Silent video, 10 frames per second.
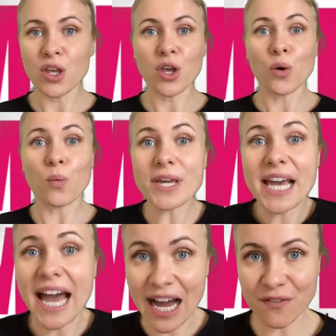We
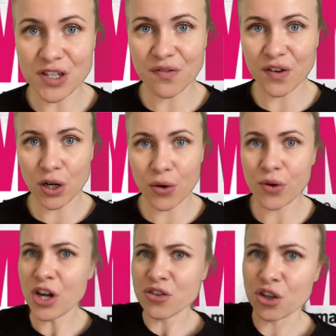have to follow
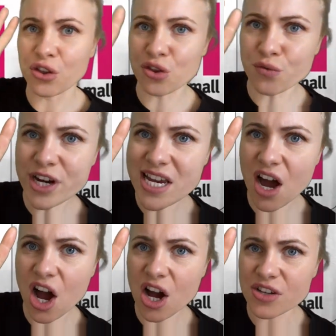the 3
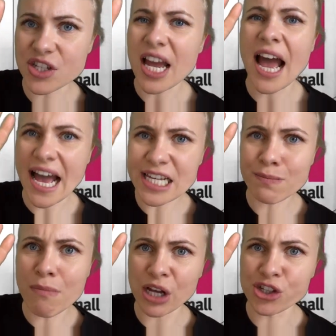R's as
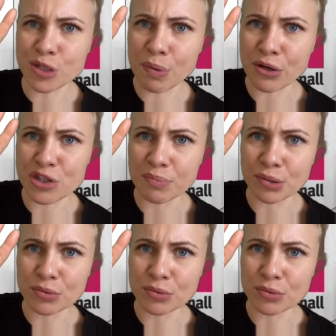much as possible.